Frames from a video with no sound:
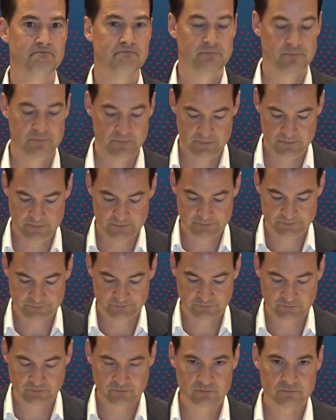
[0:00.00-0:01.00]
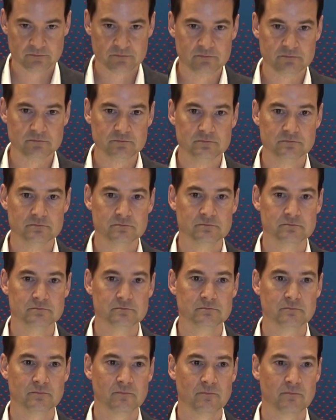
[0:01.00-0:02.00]

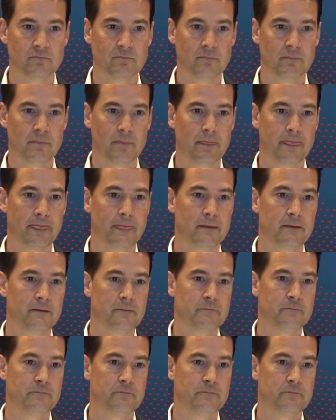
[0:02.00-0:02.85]
(silence)